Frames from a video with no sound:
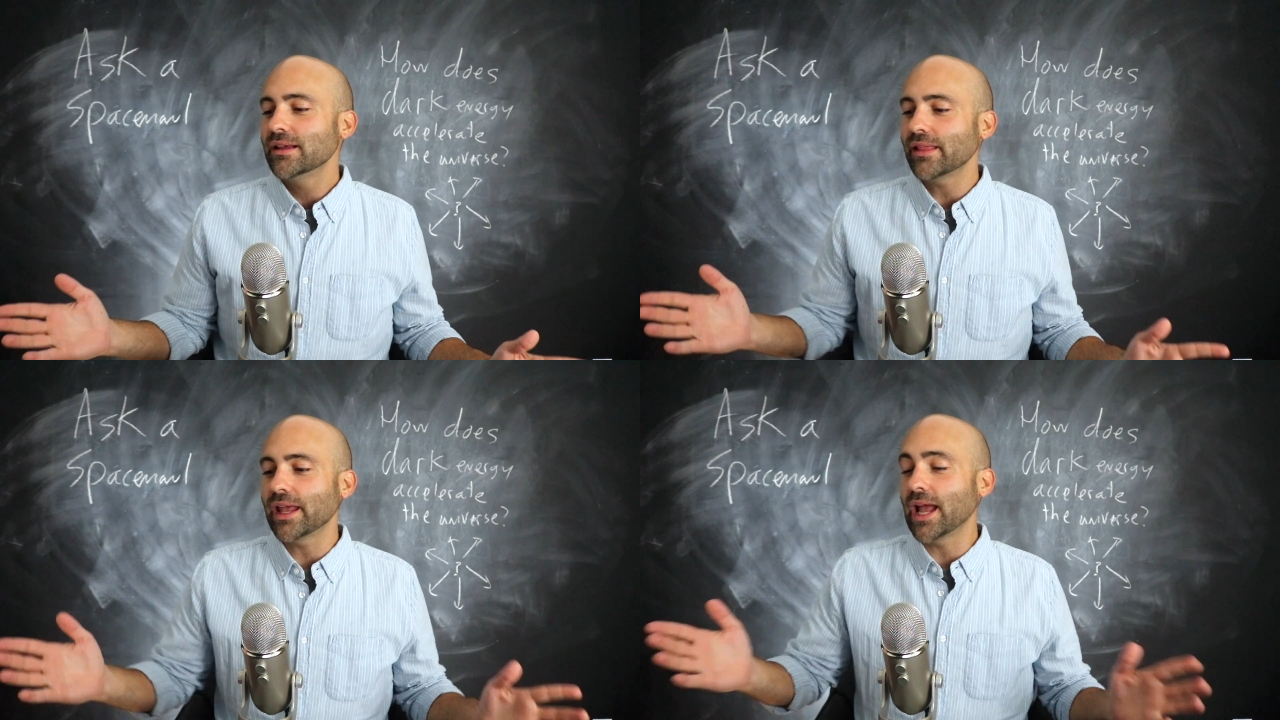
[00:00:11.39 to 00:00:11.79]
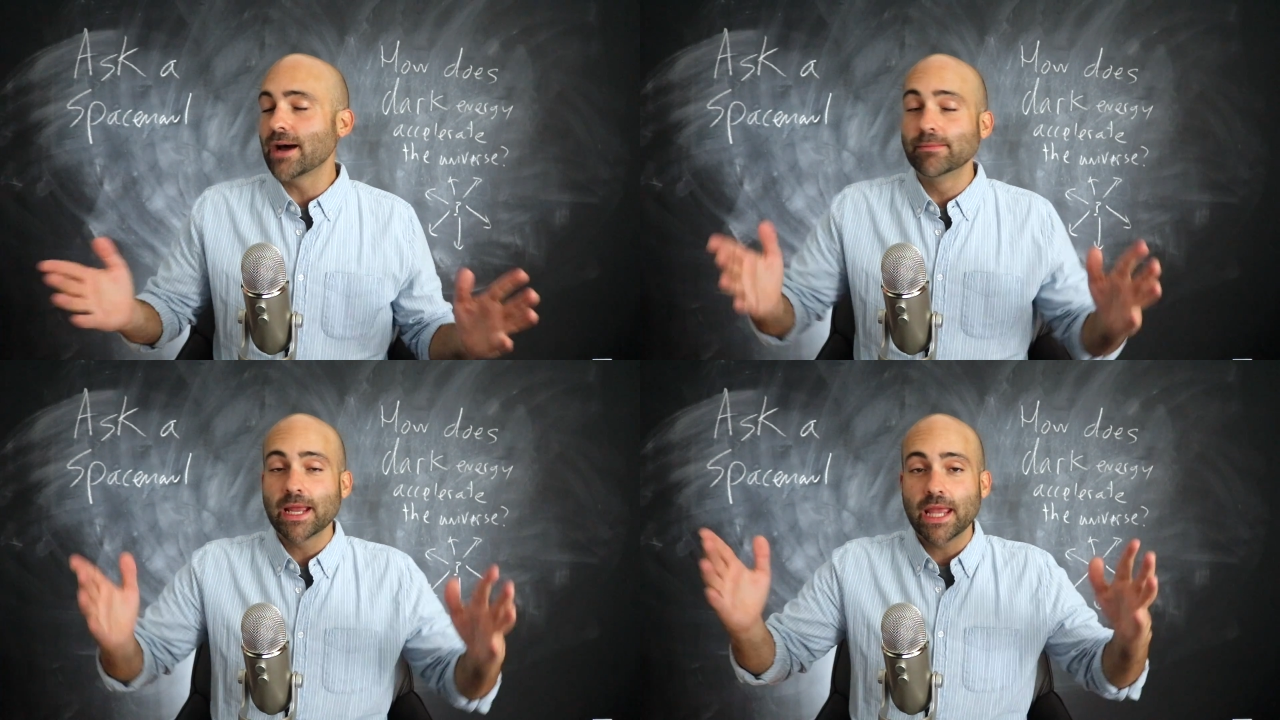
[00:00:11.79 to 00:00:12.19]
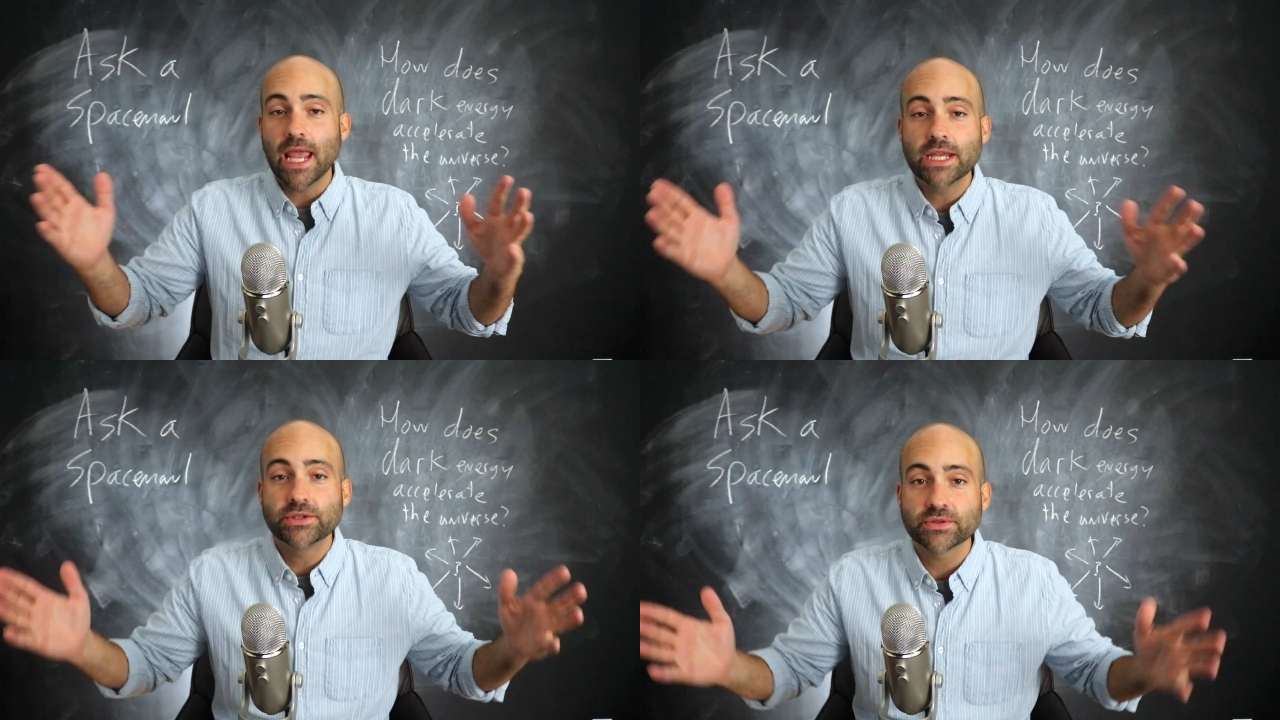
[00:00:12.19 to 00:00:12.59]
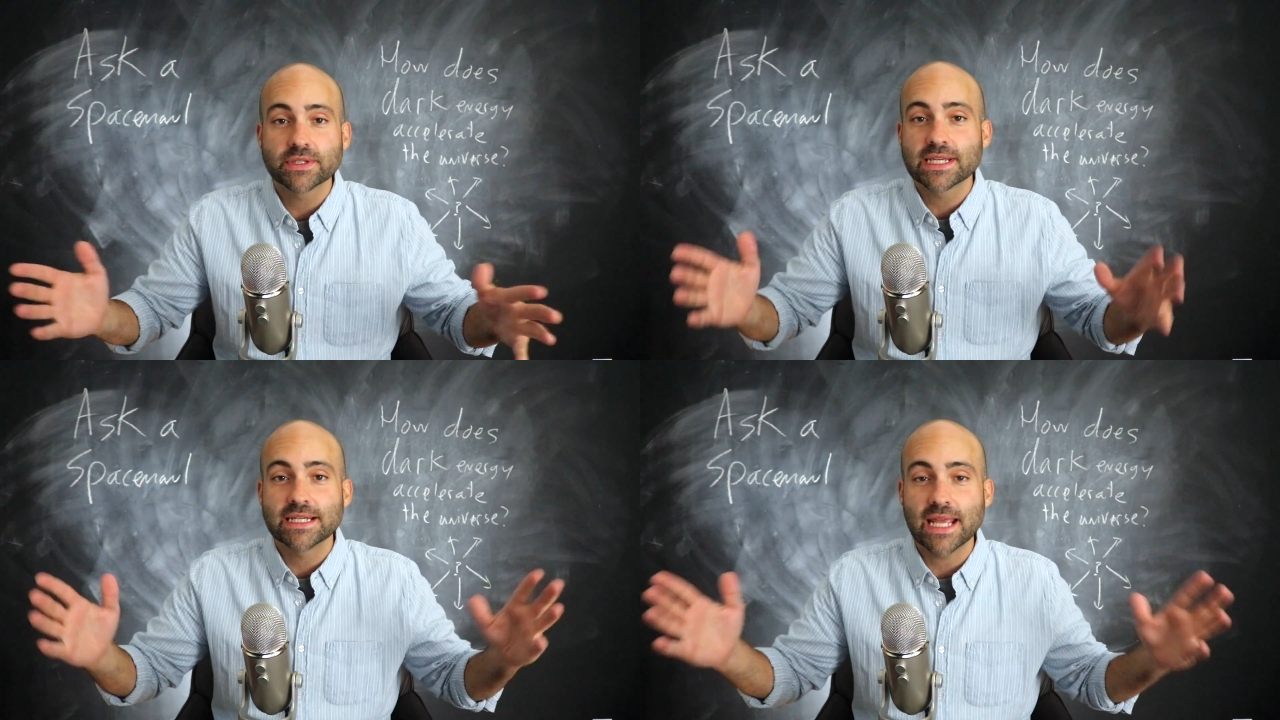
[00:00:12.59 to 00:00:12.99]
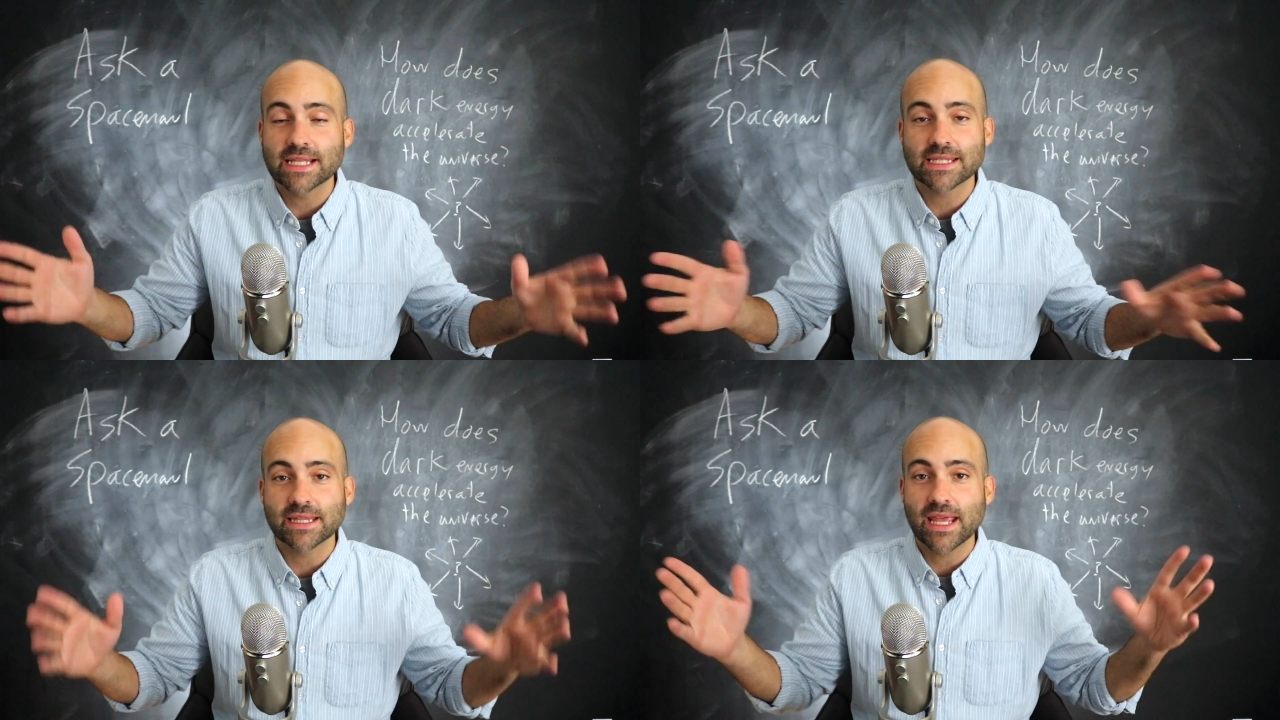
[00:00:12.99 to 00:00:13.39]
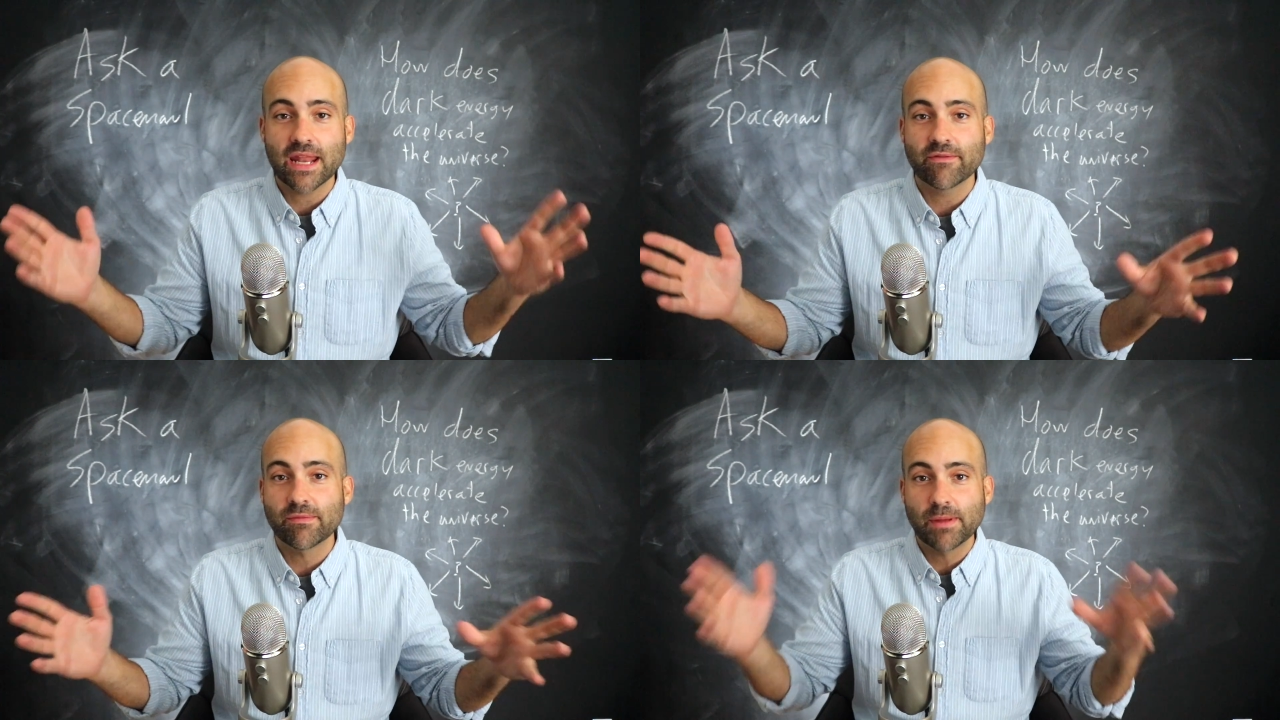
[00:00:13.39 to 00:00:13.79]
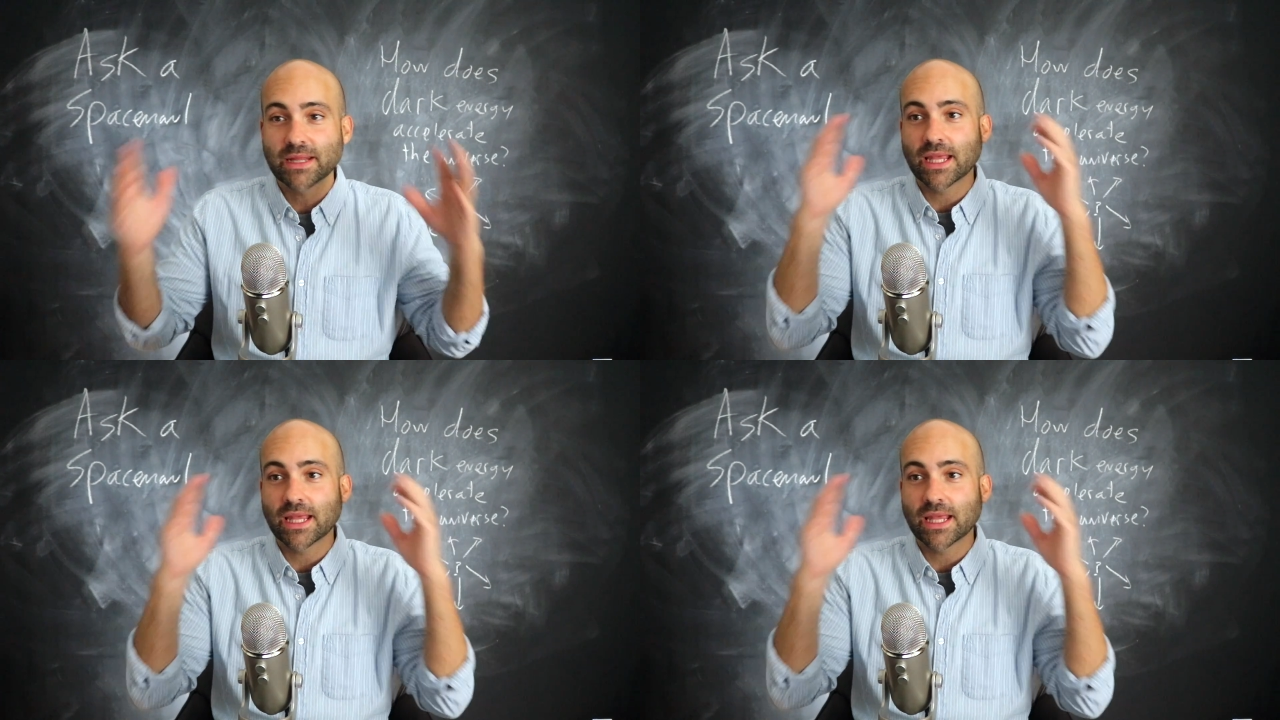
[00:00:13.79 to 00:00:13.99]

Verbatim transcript: like how many angels can dance on the head of a pin,